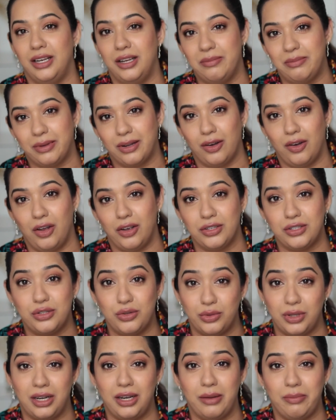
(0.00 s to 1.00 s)
to the lip gloss,
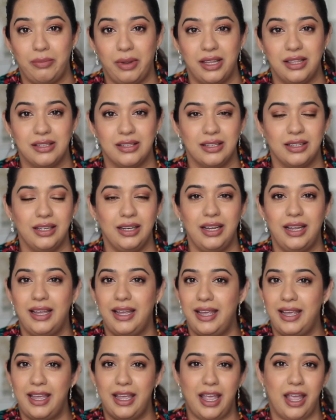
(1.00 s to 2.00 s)
to the lip pencil,
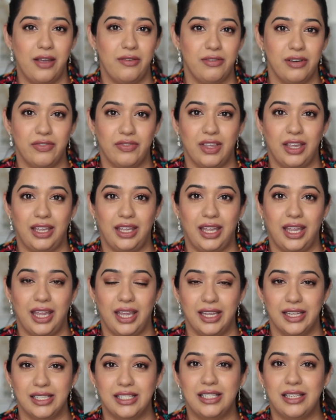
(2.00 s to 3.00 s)
everything
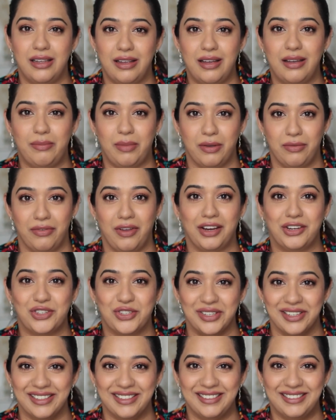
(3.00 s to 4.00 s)
is
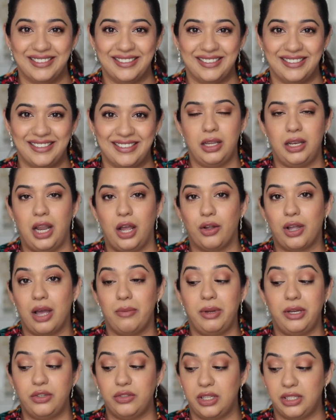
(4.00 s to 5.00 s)
perfection. Now
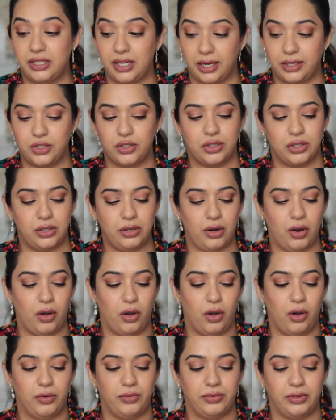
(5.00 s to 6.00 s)
coming to the texture
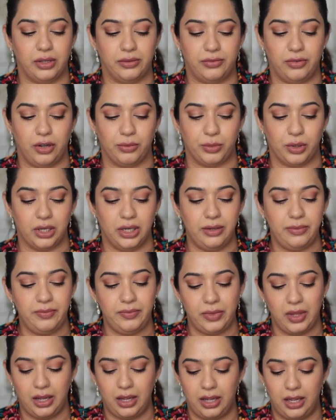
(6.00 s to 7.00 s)
of the
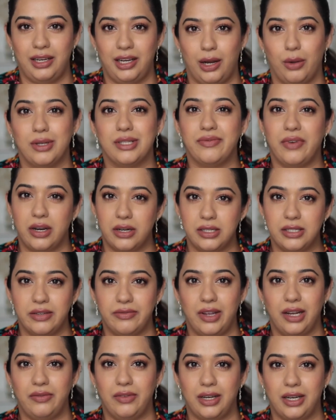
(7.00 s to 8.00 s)
formula. Now as far as
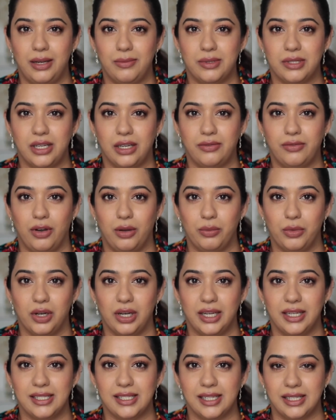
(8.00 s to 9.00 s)
the Velvet lipstick
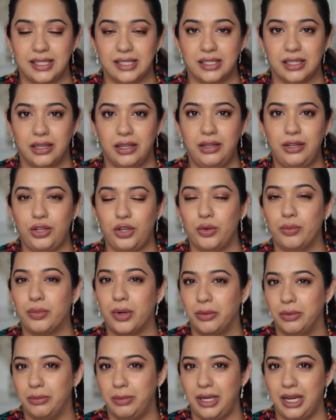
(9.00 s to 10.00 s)
formula is concerned, you
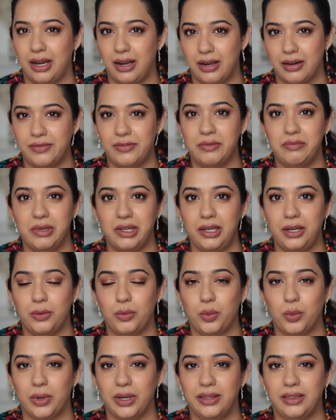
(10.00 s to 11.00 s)
probably are
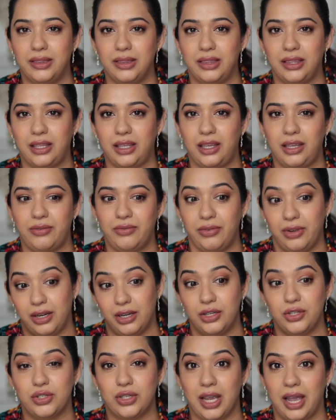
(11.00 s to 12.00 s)
familiar with the
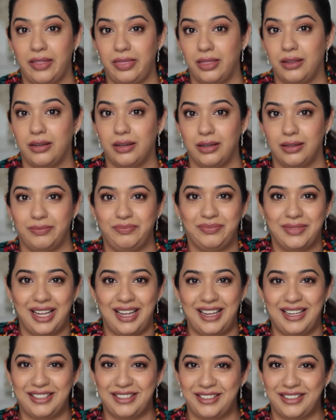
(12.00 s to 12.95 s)
finish and the